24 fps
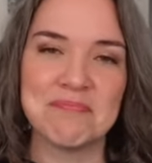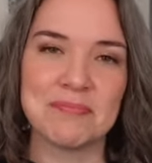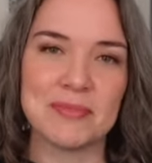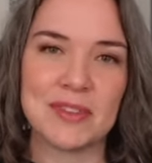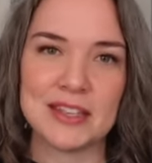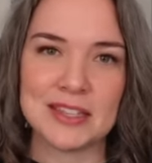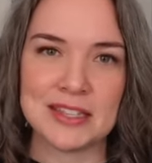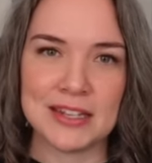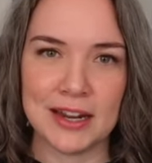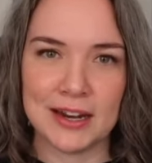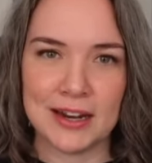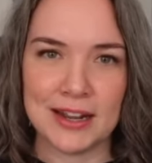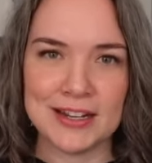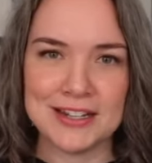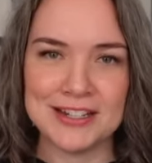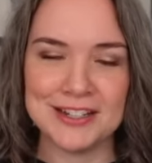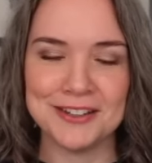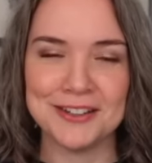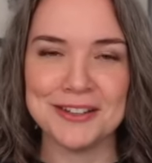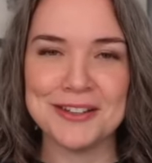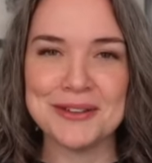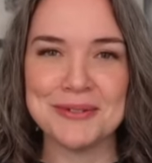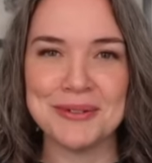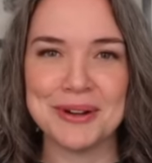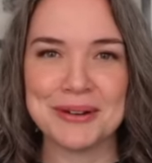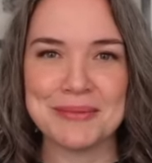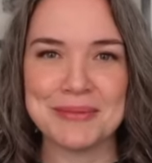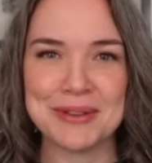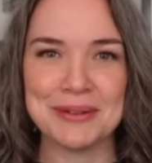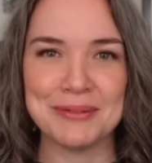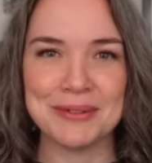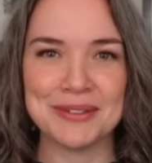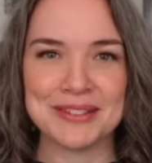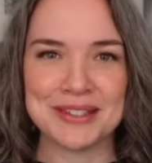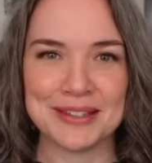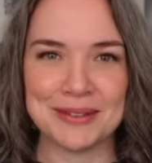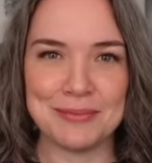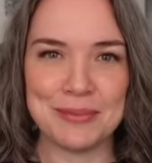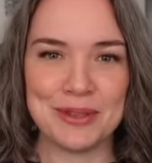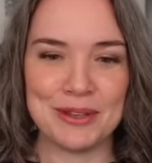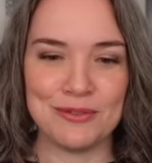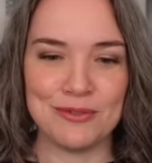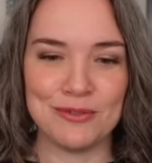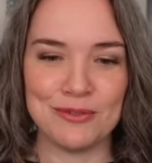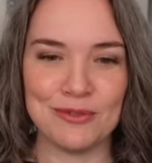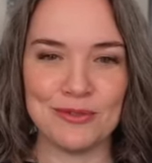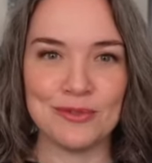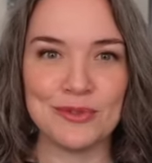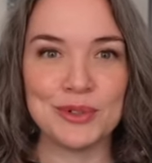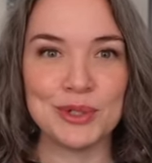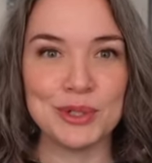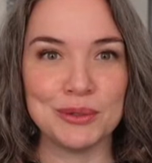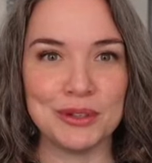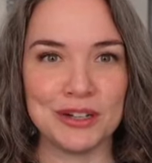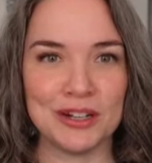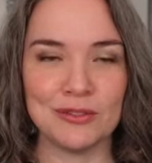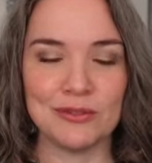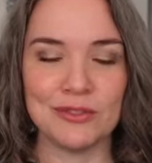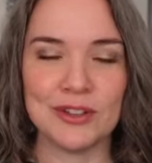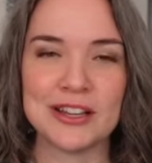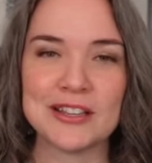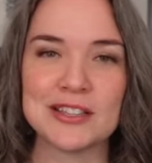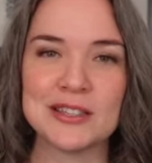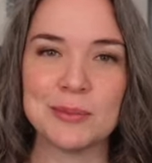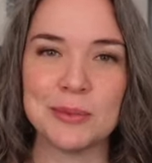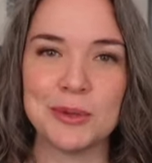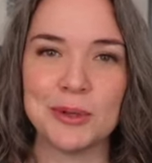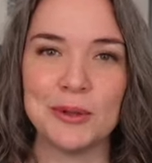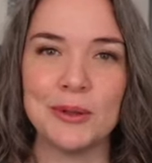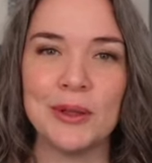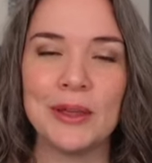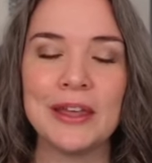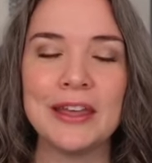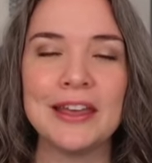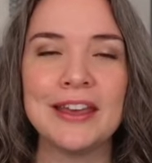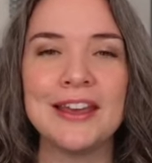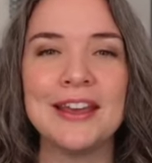That's not ideal. You want to be able to be fluid and flexible.